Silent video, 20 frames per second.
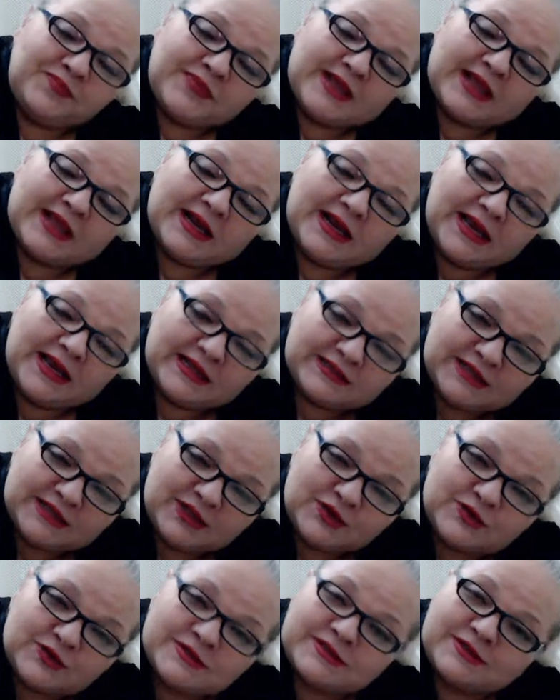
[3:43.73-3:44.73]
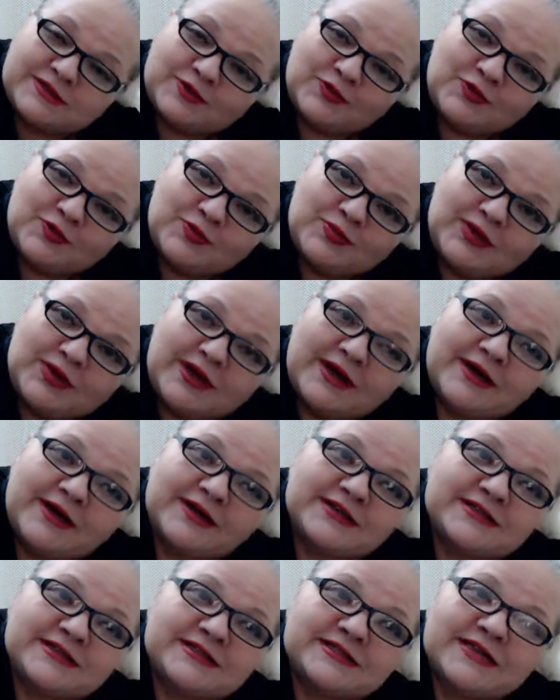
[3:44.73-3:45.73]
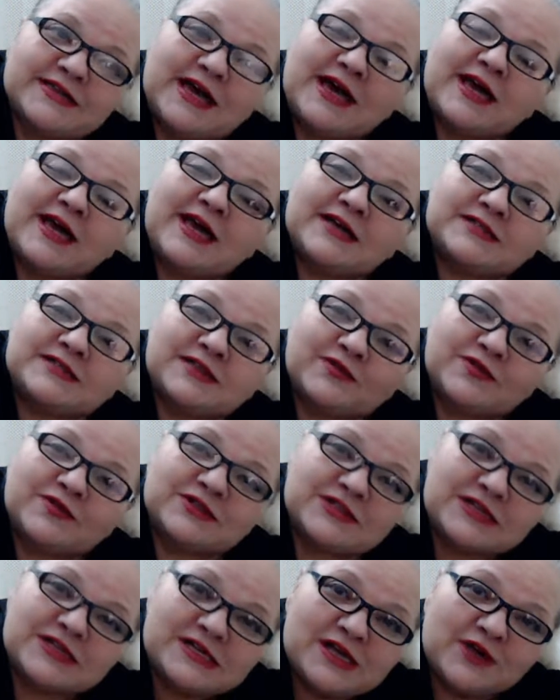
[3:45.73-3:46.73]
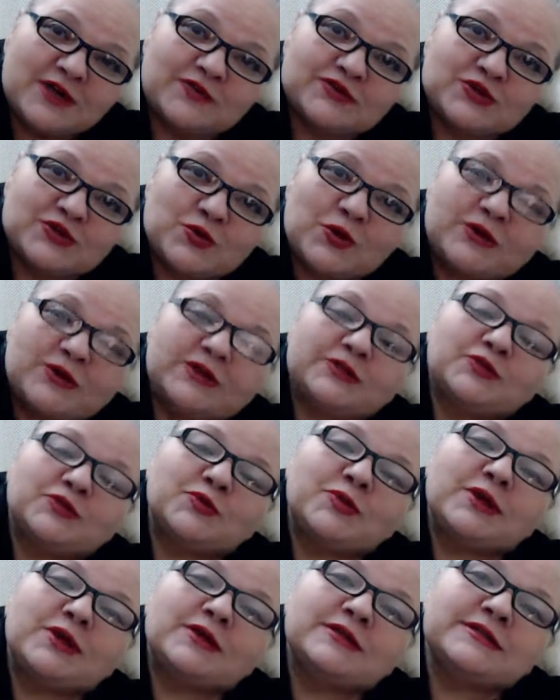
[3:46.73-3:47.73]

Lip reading: like they used to. Because I asked Virginia if she wanted to be on the